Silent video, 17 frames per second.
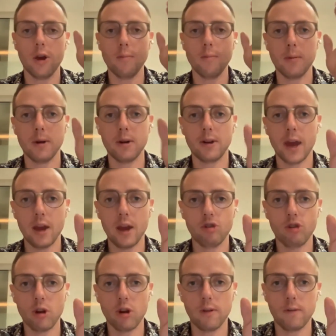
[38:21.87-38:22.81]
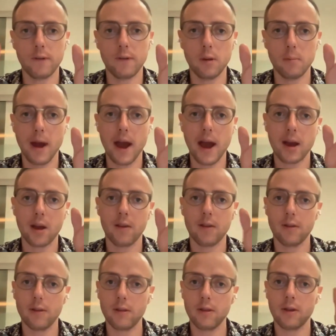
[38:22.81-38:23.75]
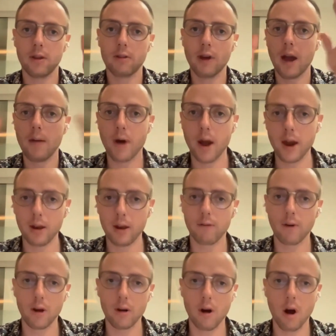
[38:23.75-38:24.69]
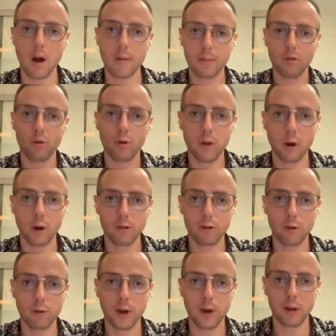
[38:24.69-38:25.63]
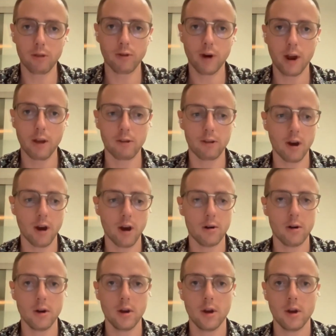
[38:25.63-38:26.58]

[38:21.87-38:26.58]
implementation and feedback. And the timeline is very long between those two things for SEO.